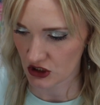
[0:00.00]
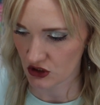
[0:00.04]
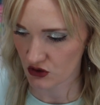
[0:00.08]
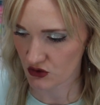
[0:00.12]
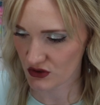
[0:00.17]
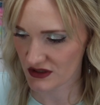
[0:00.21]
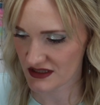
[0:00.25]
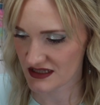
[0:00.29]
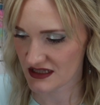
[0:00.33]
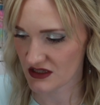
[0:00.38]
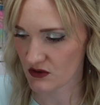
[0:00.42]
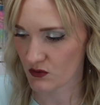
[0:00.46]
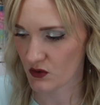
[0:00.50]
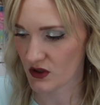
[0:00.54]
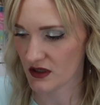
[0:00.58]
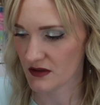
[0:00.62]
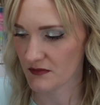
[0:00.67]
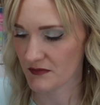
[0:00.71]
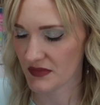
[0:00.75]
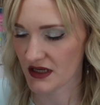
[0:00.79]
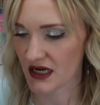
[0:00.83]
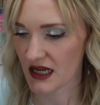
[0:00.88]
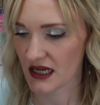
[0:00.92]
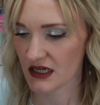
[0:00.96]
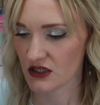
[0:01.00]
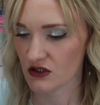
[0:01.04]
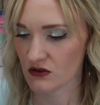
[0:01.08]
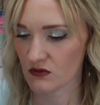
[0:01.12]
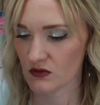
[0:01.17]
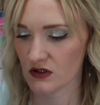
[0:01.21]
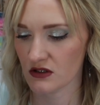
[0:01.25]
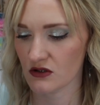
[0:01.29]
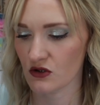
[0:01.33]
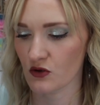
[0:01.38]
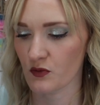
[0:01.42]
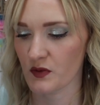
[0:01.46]
greasy one, but I don't
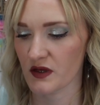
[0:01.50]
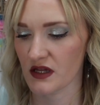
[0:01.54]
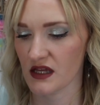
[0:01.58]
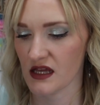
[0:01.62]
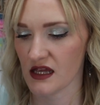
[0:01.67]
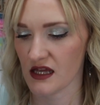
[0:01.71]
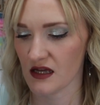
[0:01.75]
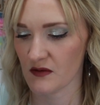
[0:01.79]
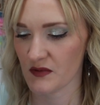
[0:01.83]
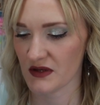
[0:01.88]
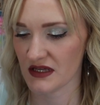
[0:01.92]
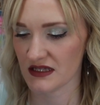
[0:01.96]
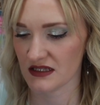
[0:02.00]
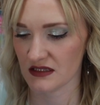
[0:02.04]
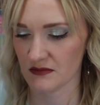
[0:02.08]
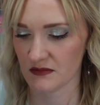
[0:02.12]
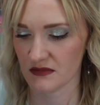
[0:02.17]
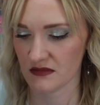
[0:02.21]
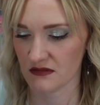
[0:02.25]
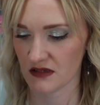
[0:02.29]
want to open it yet because